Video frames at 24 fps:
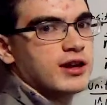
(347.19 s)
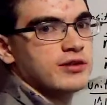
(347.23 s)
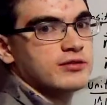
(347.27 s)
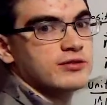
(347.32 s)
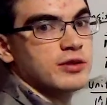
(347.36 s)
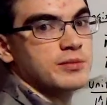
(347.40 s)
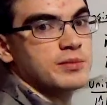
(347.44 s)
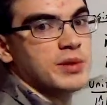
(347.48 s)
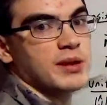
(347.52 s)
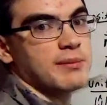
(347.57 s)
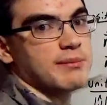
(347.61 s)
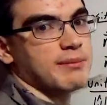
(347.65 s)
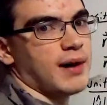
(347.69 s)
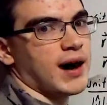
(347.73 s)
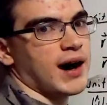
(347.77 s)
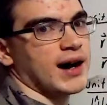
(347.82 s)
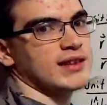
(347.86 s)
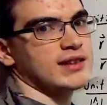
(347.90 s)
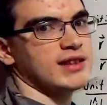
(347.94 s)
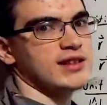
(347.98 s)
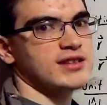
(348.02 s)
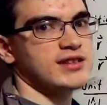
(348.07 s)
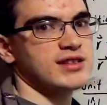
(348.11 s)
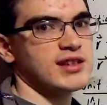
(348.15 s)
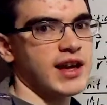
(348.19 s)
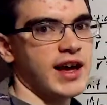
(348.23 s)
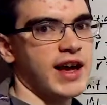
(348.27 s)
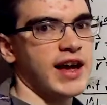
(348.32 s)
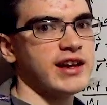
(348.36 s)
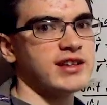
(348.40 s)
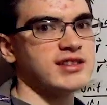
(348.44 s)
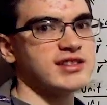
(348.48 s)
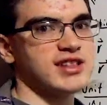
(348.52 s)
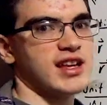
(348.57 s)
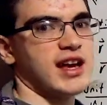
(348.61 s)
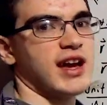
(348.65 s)
will be minus
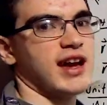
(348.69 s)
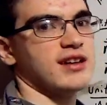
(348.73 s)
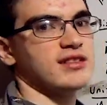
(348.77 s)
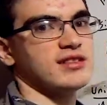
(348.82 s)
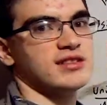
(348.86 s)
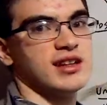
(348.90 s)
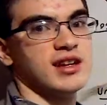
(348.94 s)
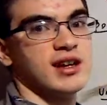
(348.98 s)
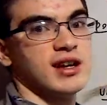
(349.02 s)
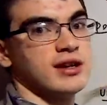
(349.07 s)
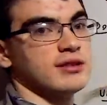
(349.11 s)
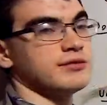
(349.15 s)
x hat.